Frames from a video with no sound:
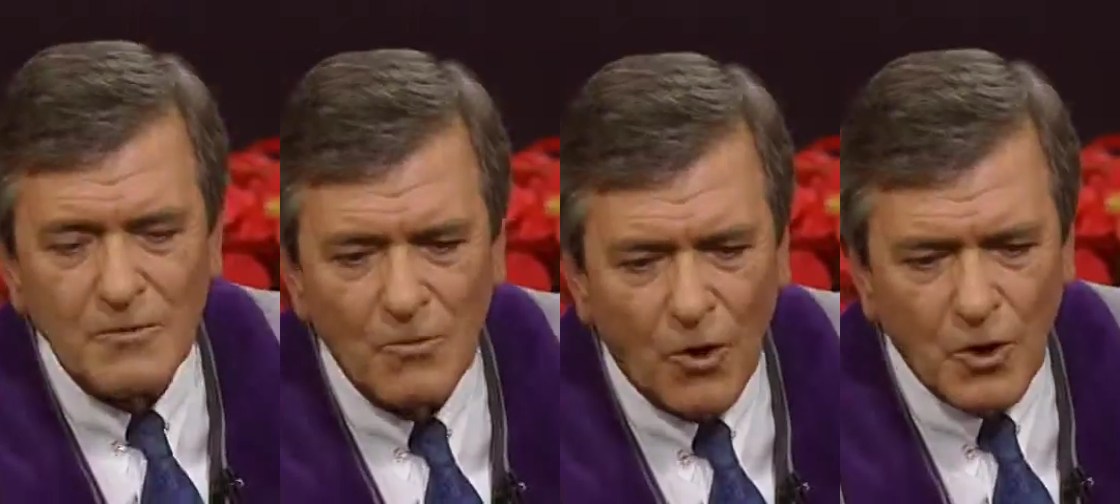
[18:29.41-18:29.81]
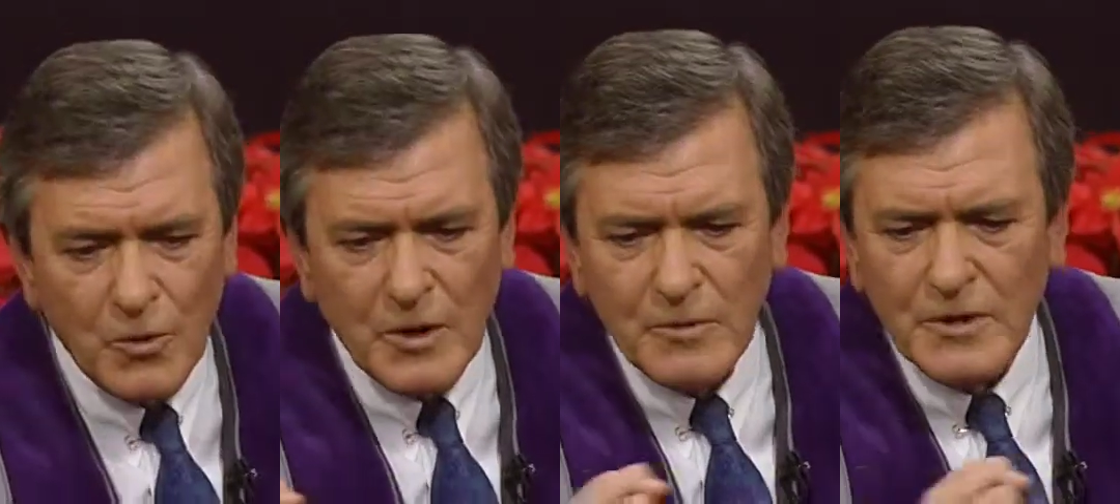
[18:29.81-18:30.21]
more
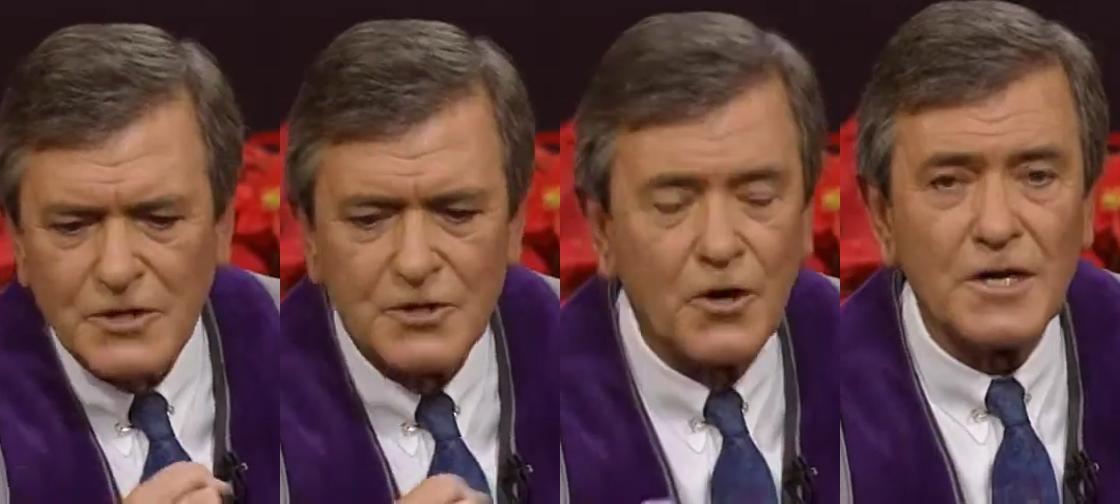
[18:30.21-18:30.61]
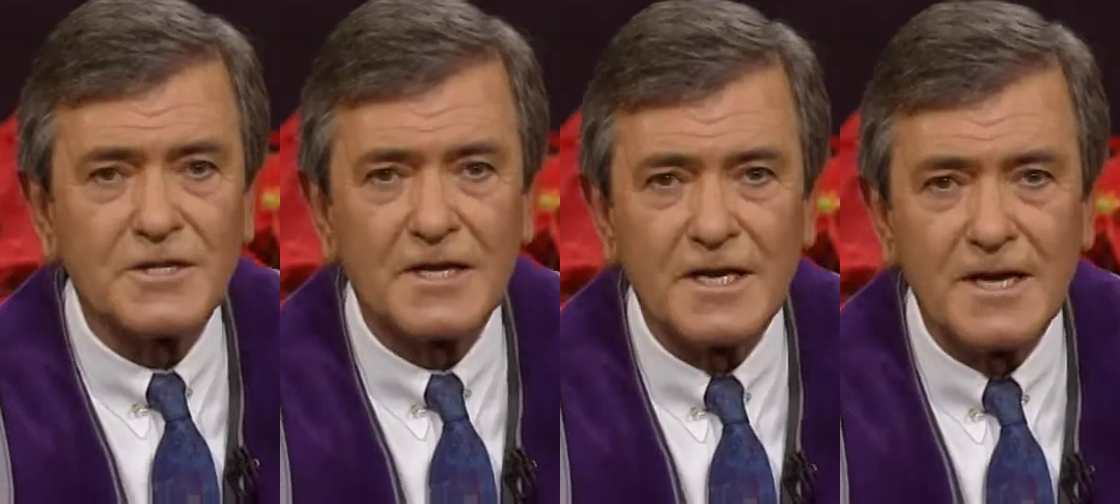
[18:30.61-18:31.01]
we
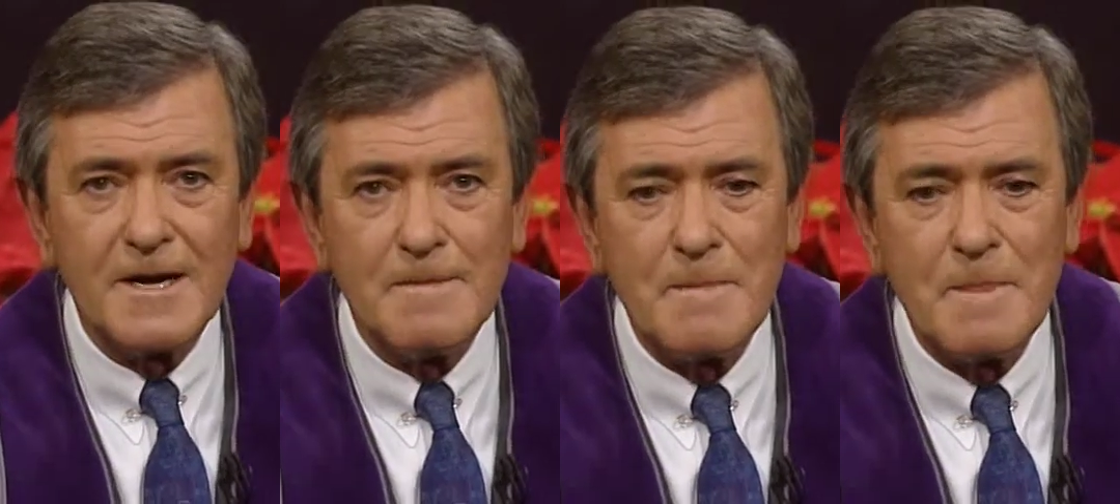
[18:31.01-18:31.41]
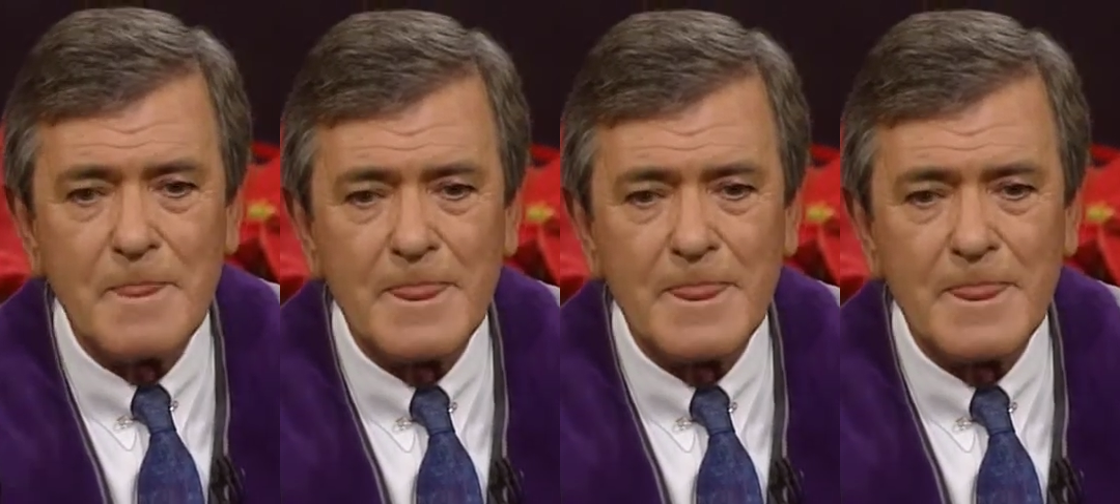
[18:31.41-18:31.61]
rejoice in him,